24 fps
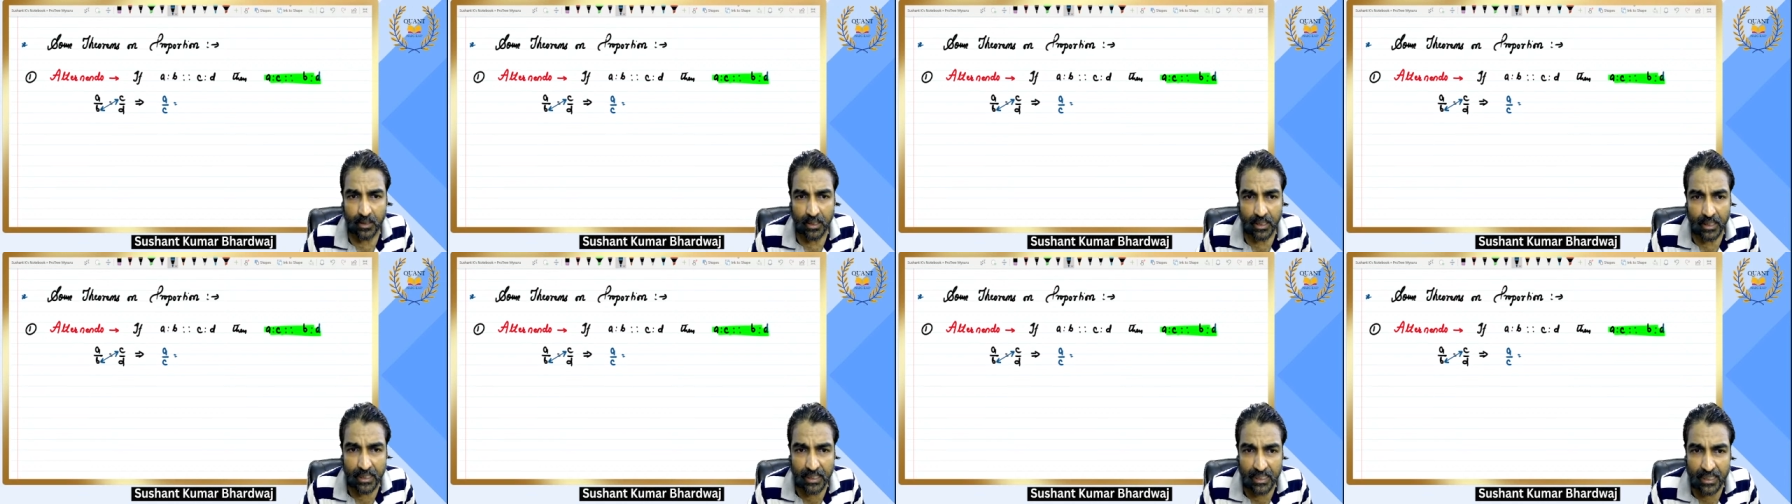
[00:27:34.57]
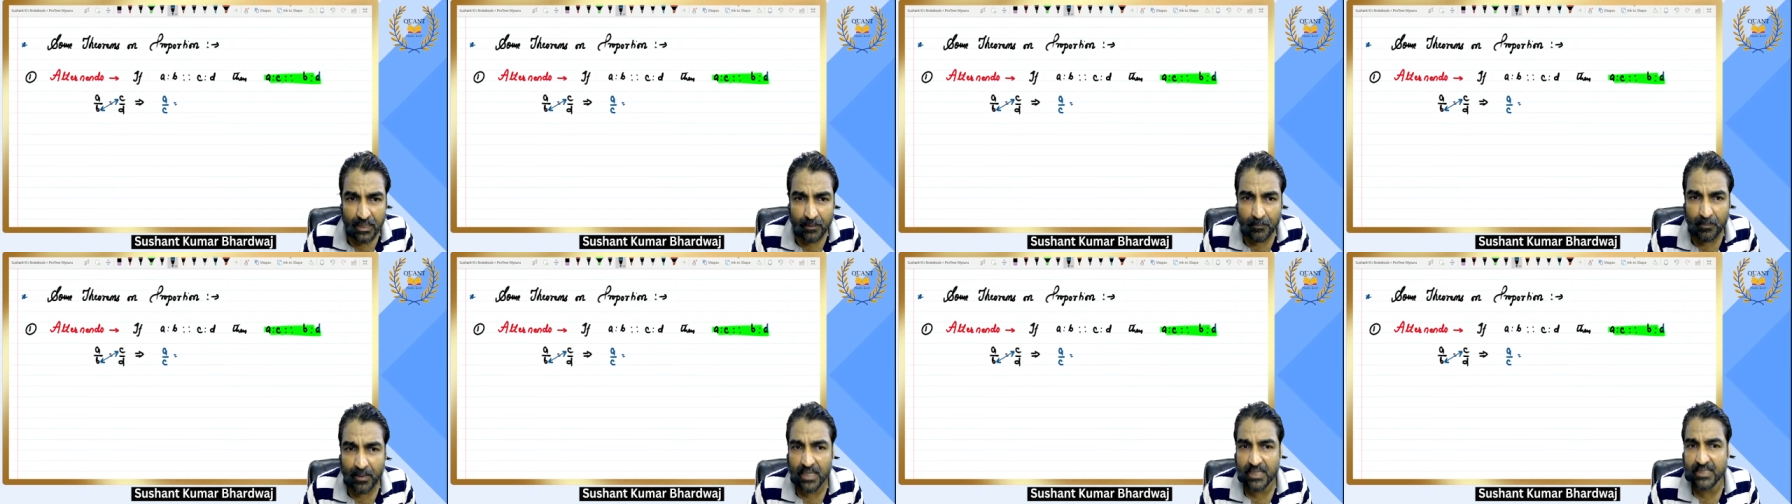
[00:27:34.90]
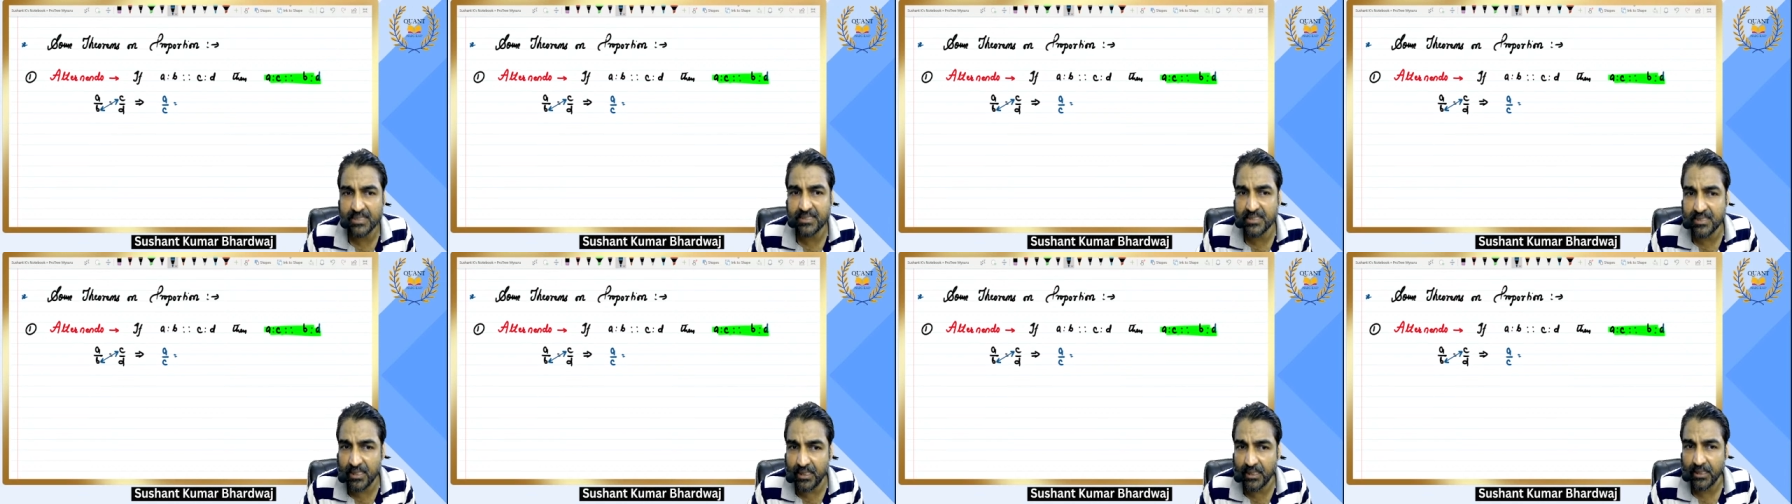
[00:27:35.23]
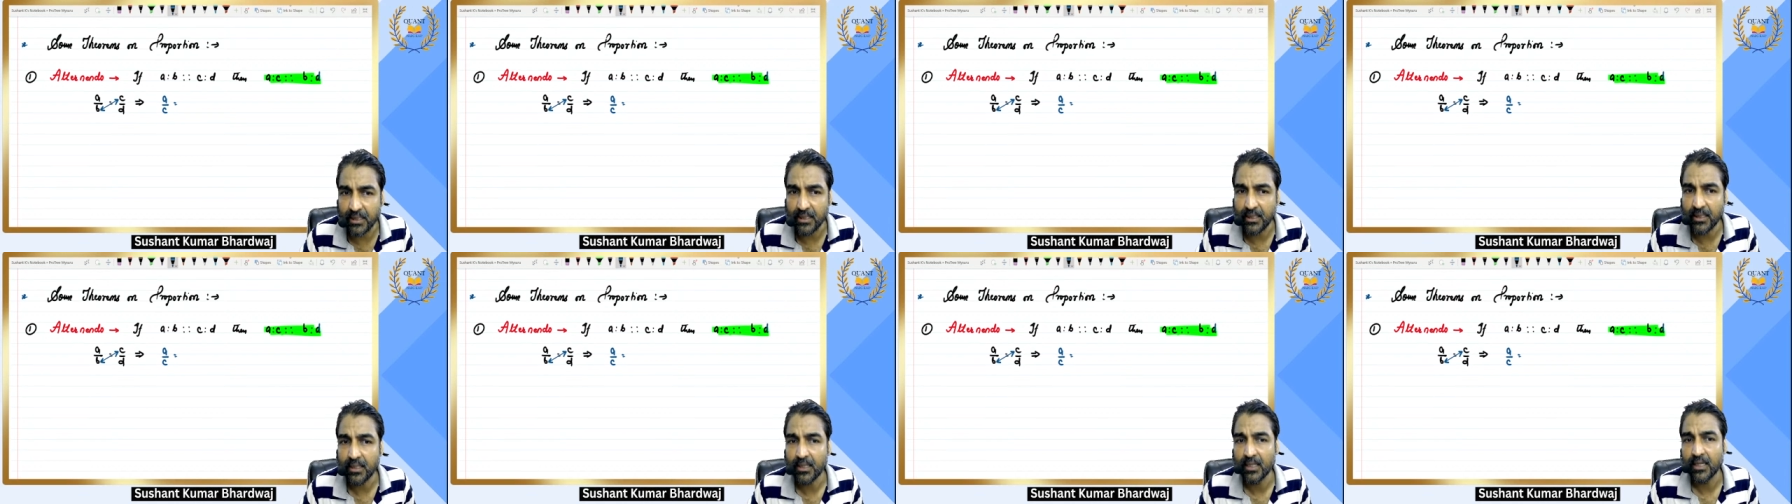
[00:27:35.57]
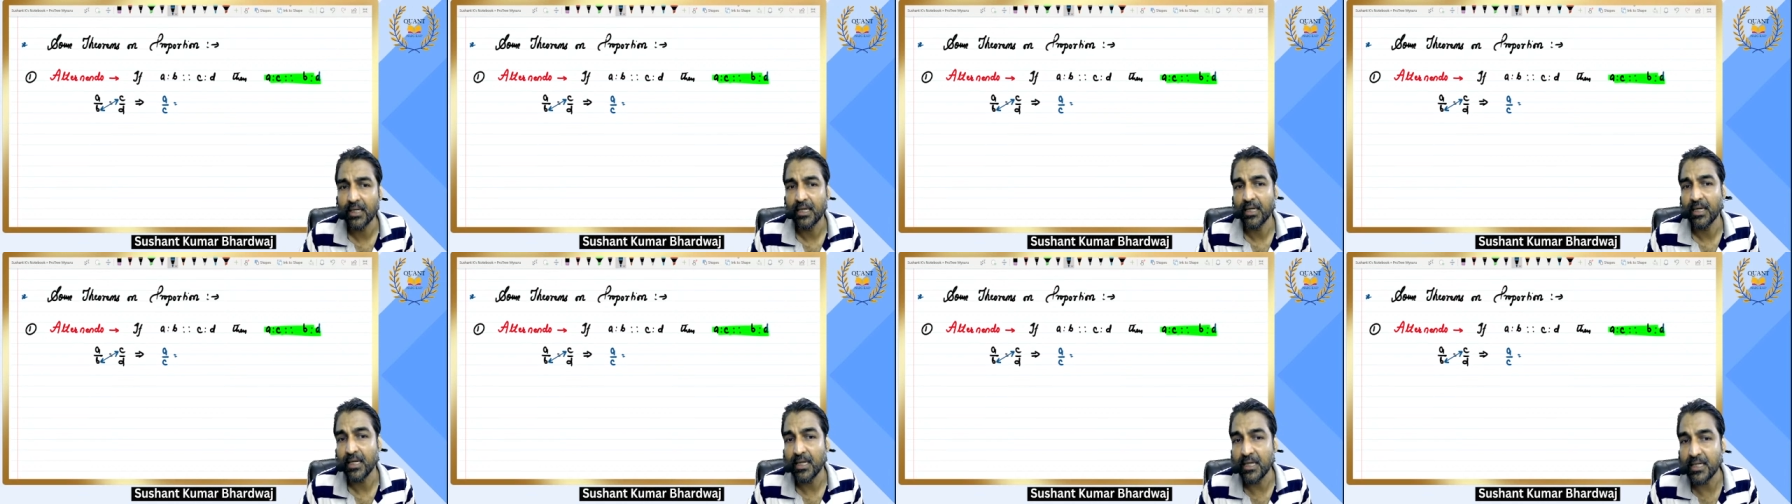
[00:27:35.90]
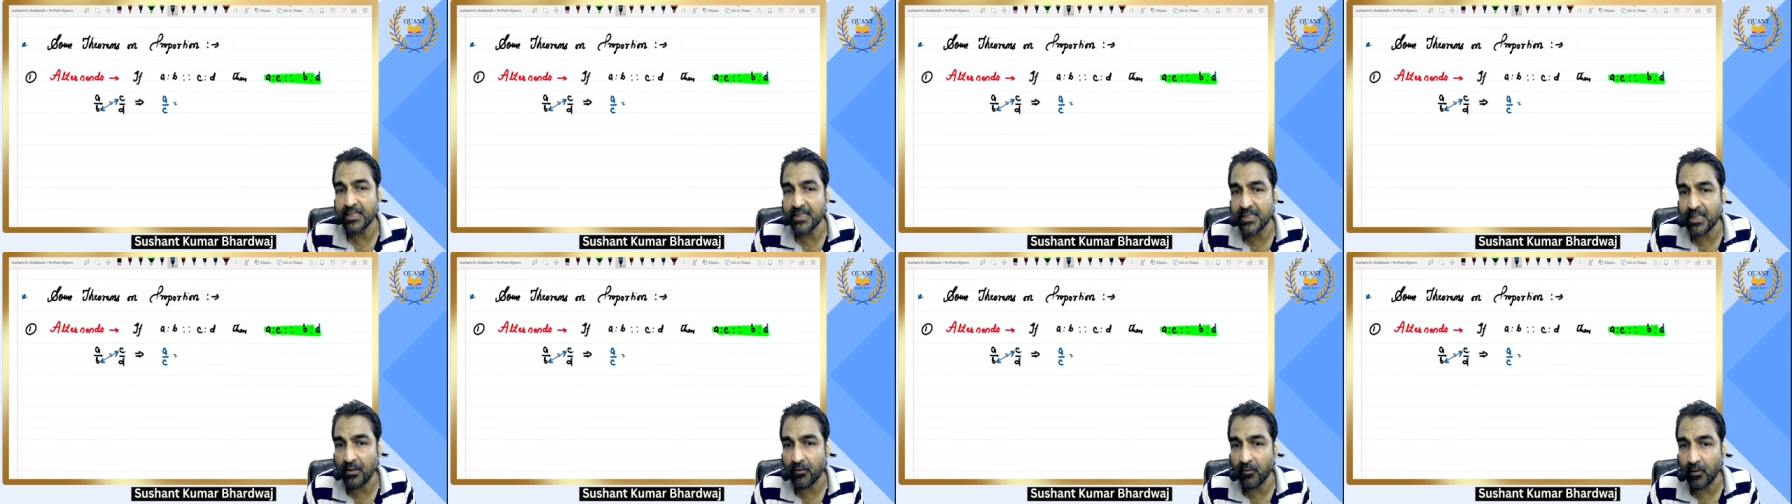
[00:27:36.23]
A by C is
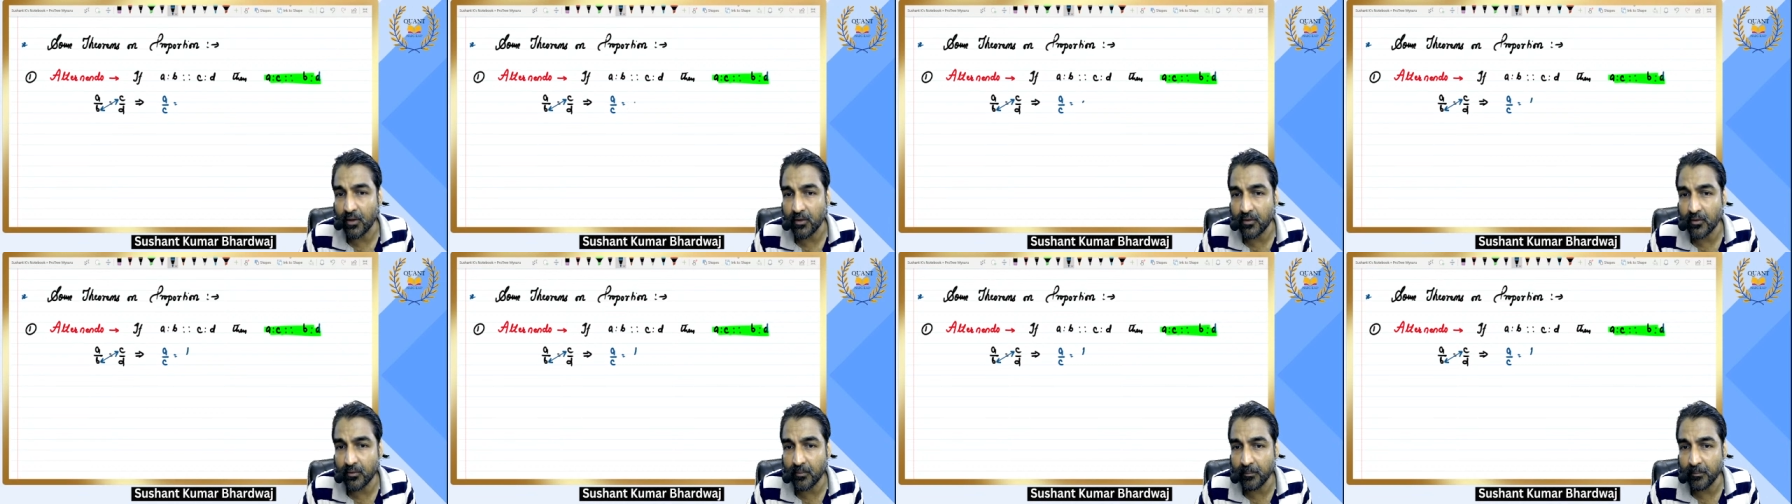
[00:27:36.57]
equal to